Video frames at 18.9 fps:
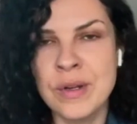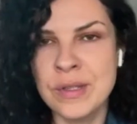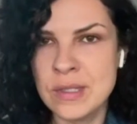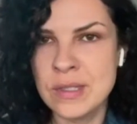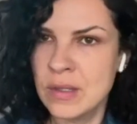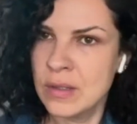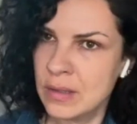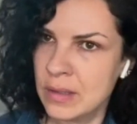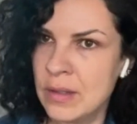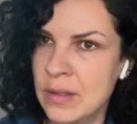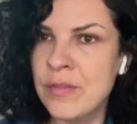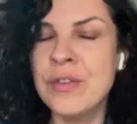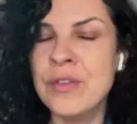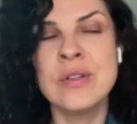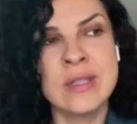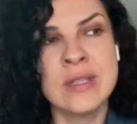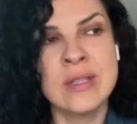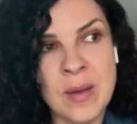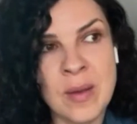It's not the
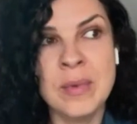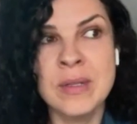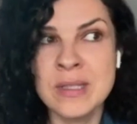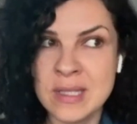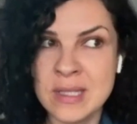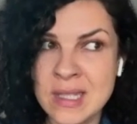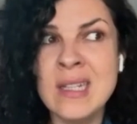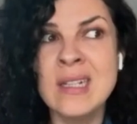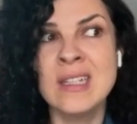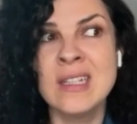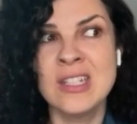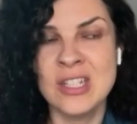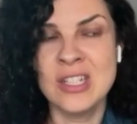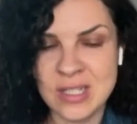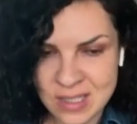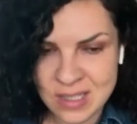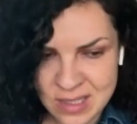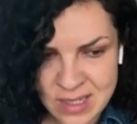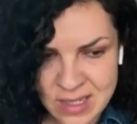first time, but still
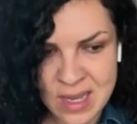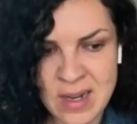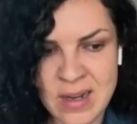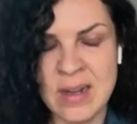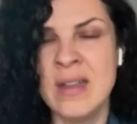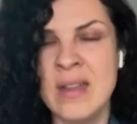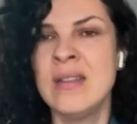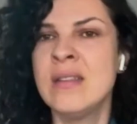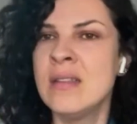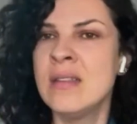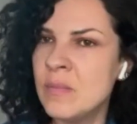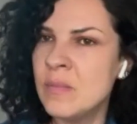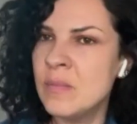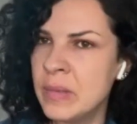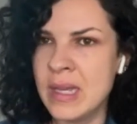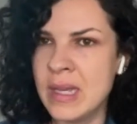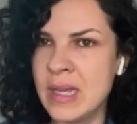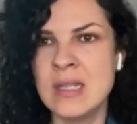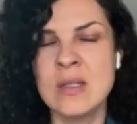she's there at the
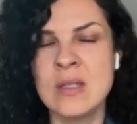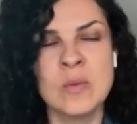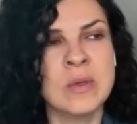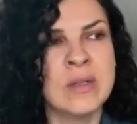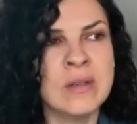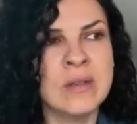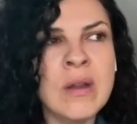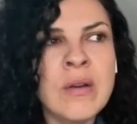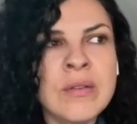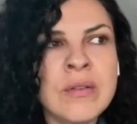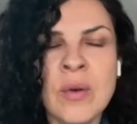place where